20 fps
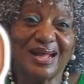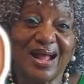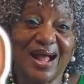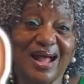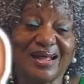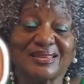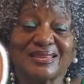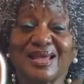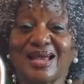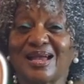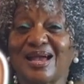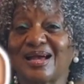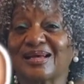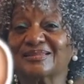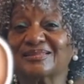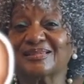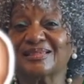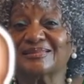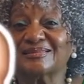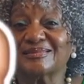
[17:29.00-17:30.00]
I think
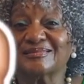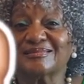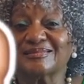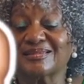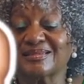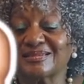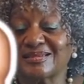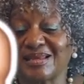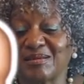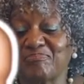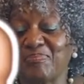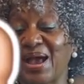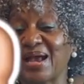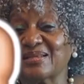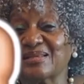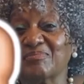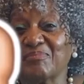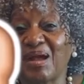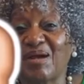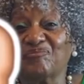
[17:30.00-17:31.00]
I should get
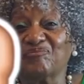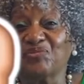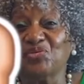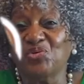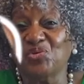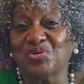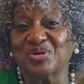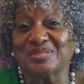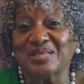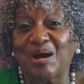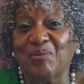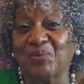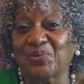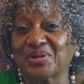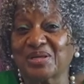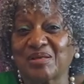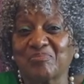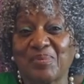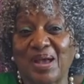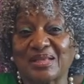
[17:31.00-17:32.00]
back to my food because I
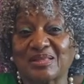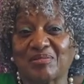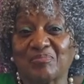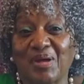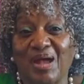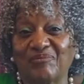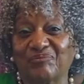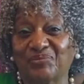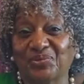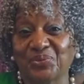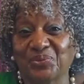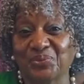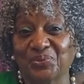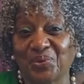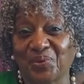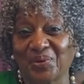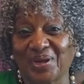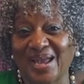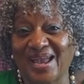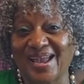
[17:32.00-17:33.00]
want to get back to my food.
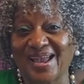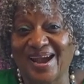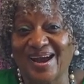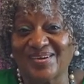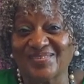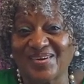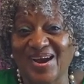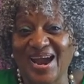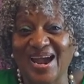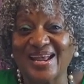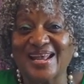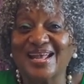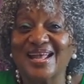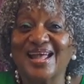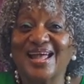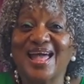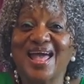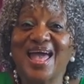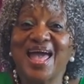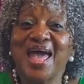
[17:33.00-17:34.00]
Okay, all right.
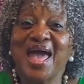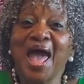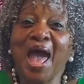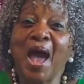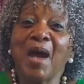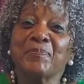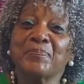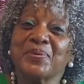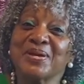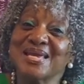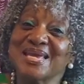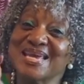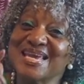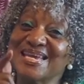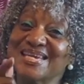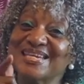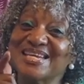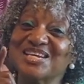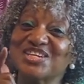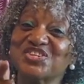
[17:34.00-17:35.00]
Happy
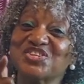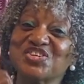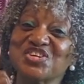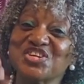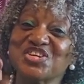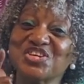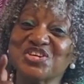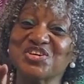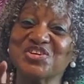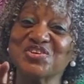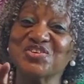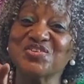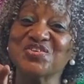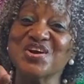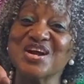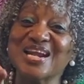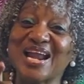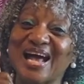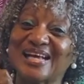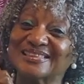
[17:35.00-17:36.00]
eating to you,
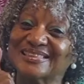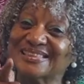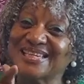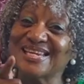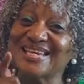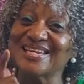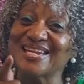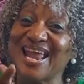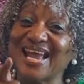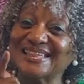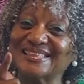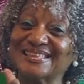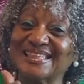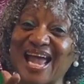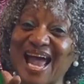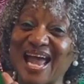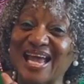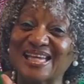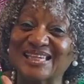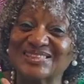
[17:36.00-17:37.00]
and I'll see you next
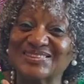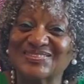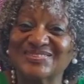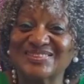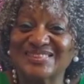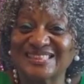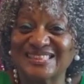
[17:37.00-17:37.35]
time.